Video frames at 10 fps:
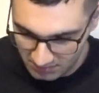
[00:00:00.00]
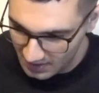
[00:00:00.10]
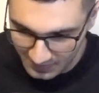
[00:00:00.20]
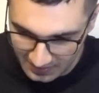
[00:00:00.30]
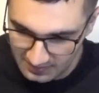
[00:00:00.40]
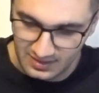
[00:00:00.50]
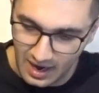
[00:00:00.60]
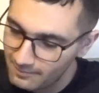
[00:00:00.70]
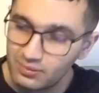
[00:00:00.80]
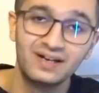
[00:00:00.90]
I mean,
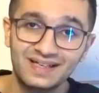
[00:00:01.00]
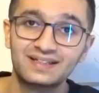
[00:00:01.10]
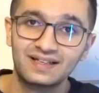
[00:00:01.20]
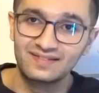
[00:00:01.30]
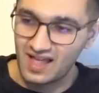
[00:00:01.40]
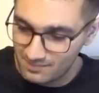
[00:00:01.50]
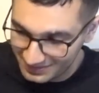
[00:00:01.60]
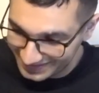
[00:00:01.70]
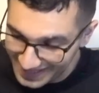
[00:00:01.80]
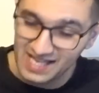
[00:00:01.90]
I'm predicting that,
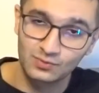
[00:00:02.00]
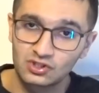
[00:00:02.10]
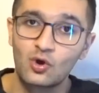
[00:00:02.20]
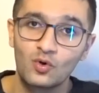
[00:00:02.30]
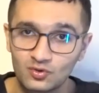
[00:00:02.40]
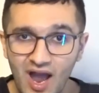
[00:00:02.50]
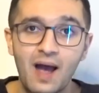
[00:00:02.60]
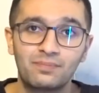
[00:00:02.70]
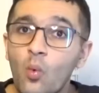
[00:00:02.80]
but that's what's going to happen.